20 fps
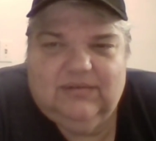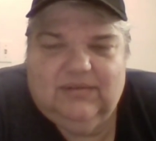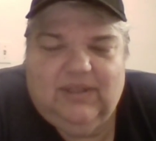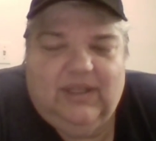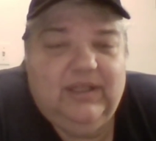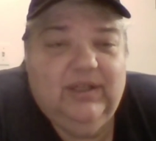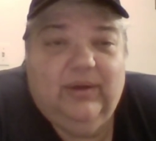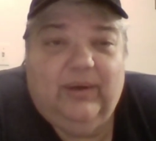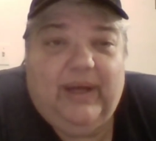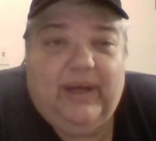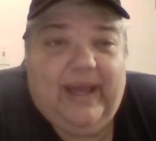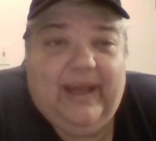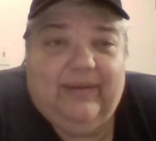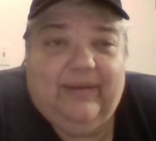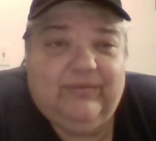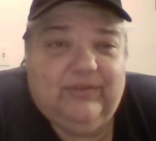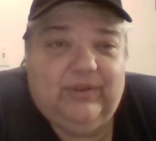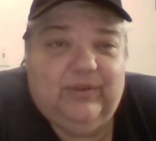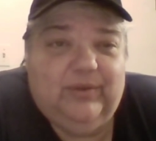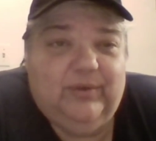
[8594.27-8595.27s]
I know I
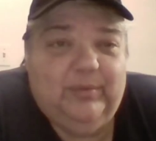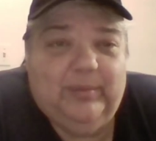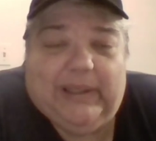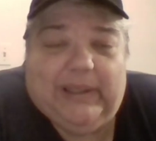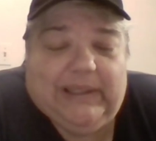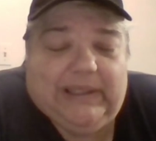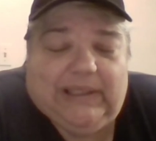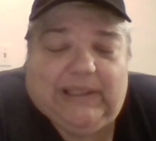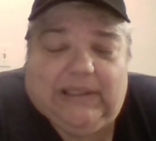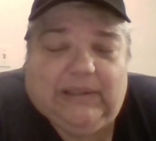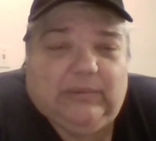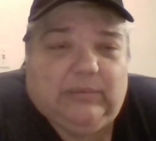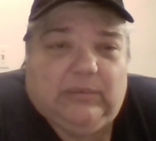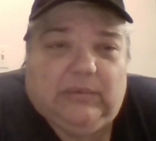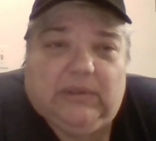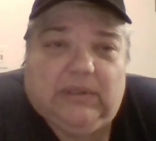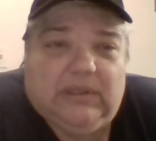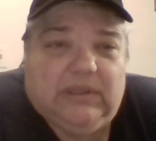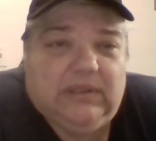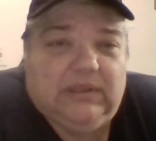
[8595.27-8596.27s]
have to, but I don't
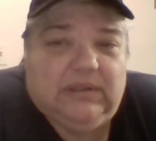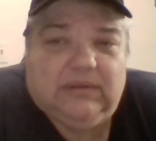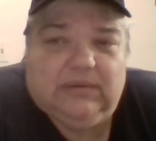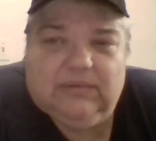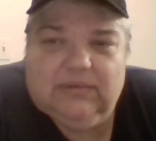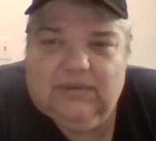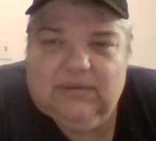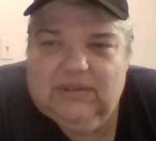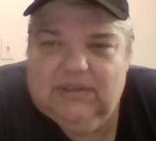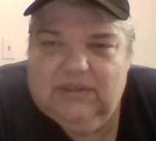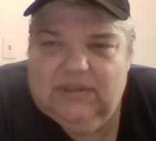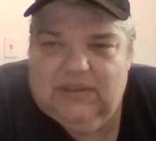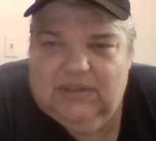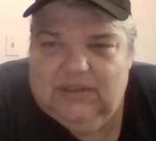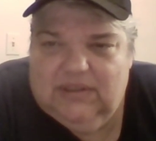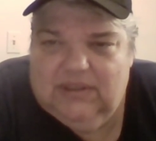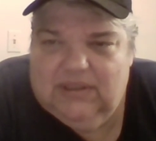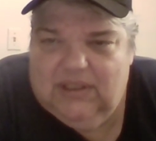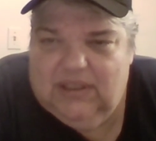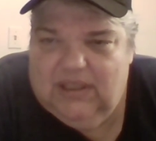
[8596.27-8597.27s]
want to.
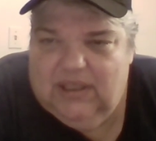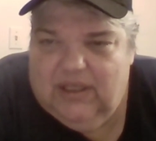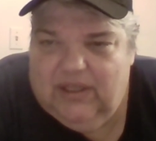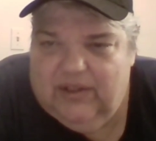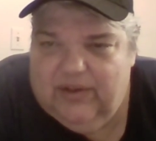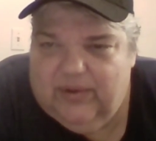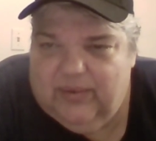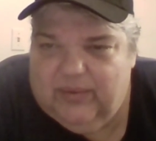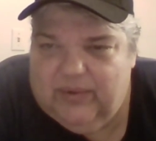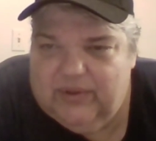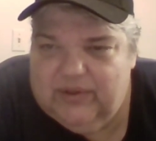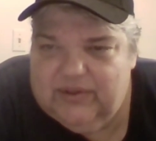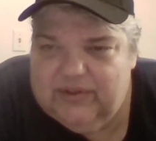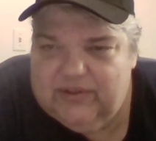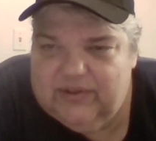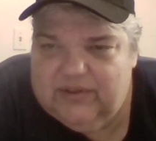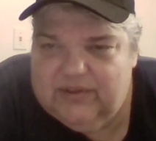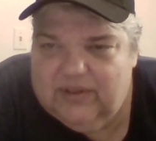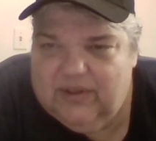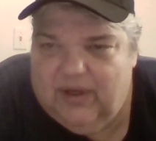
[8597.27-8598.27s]
The
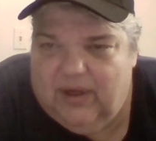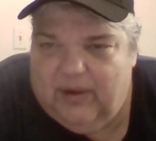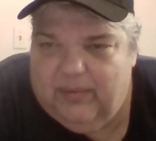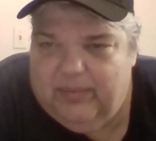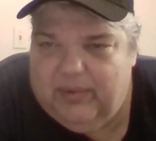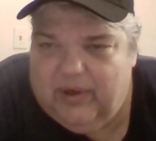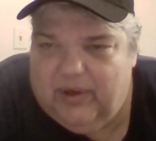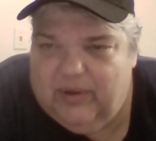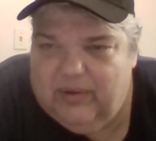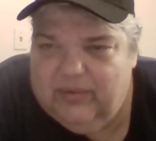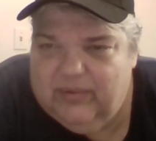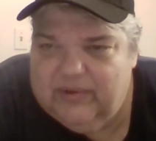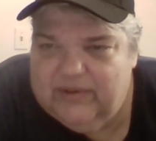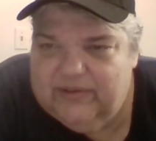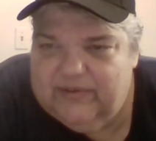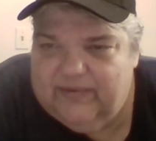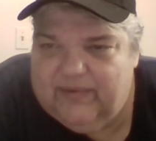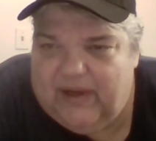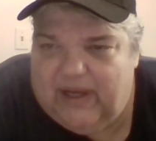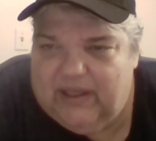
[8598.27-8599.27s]
worst part
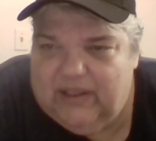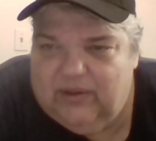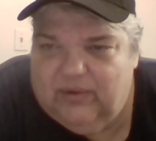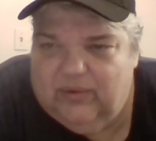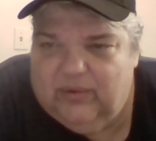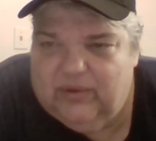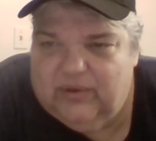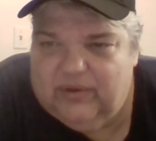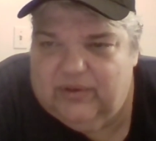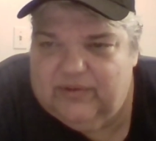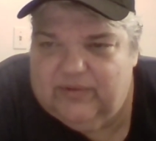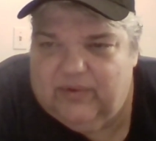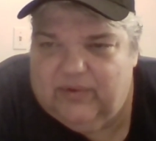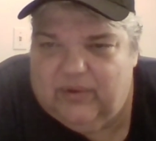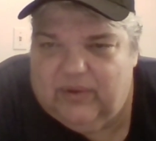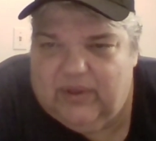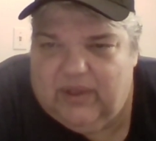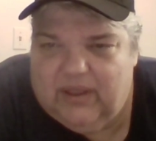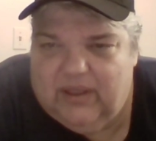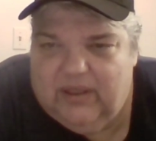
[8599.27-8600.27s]
was filing orders
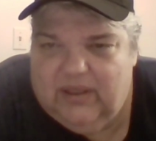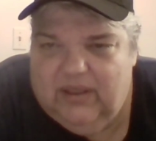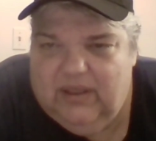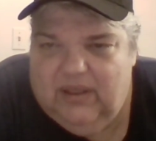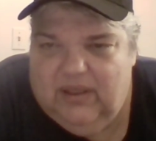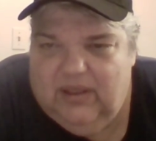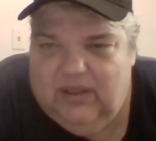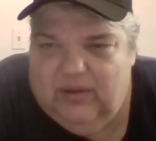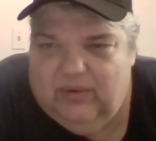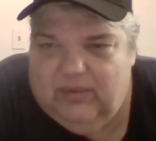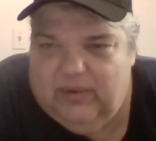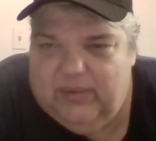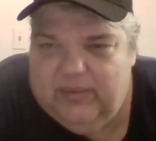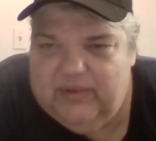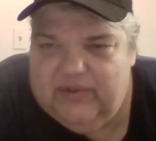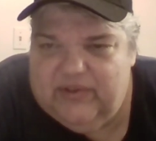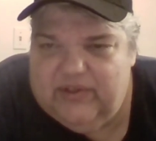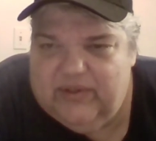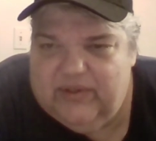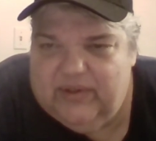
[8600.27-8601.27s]
for the
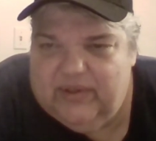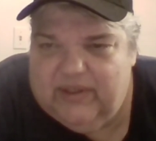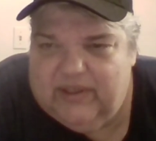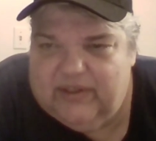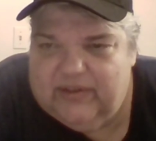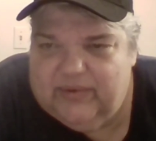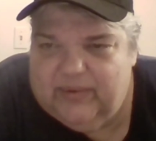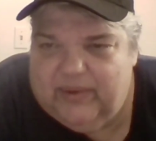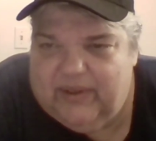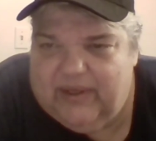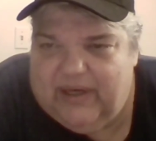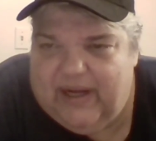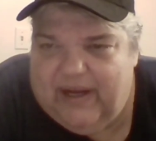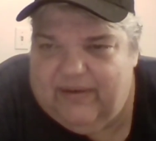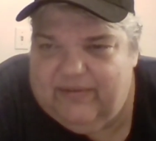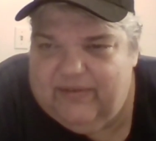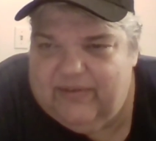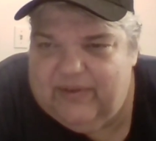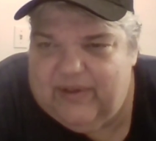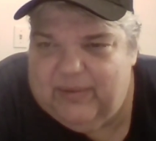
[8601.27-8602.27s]
women's unit. I swear
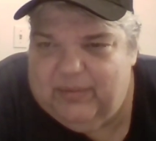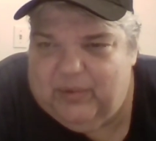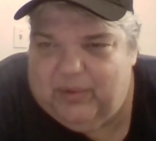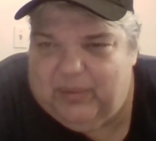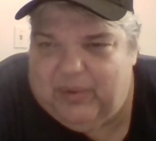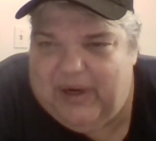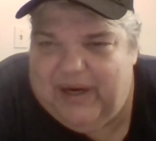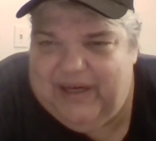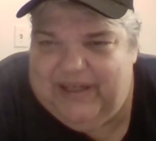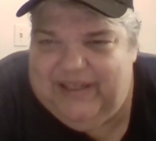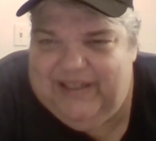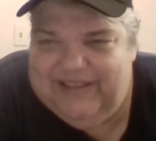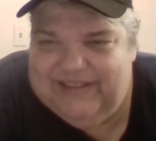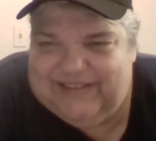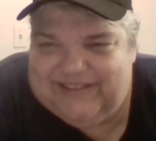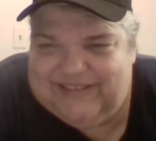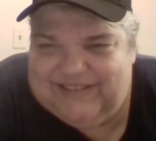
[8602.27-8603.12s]
half of them were pregnant.